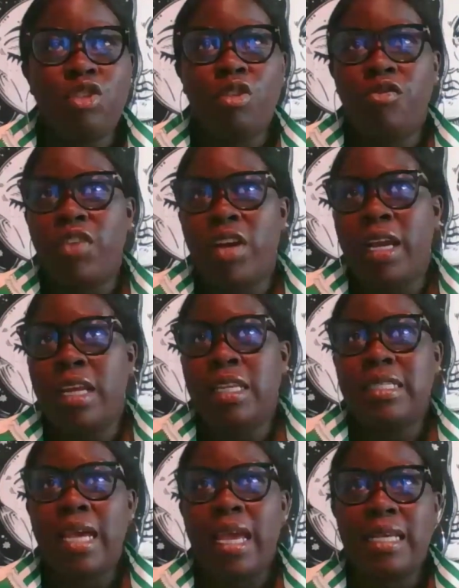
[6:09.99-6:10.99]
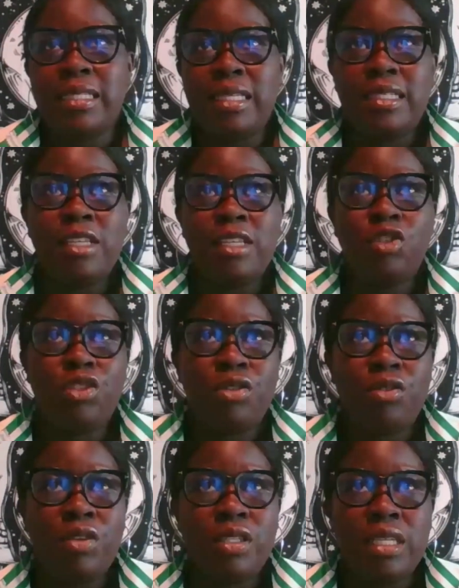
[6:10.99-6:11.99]
You'll find taxes,
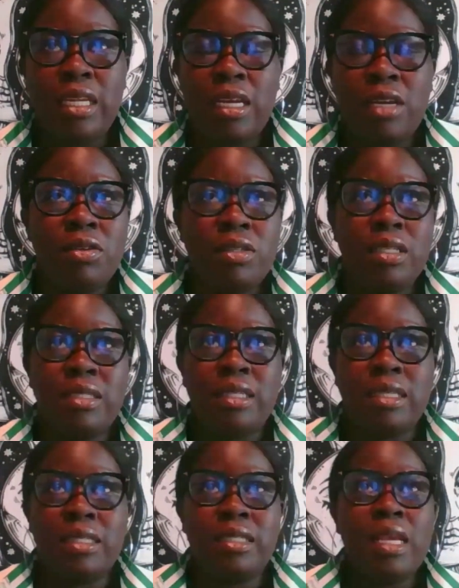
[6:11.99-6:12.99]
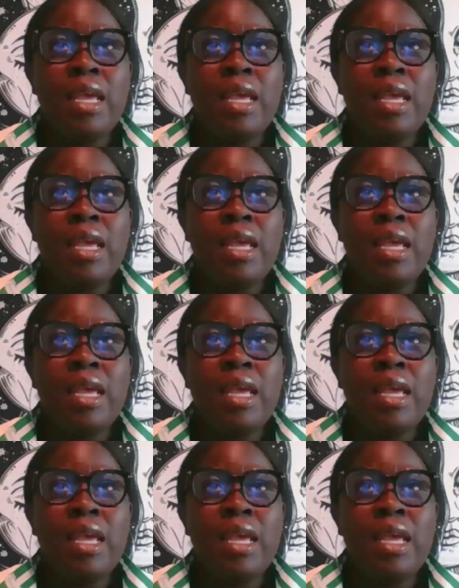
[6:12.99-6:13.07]
insurance, inheritances,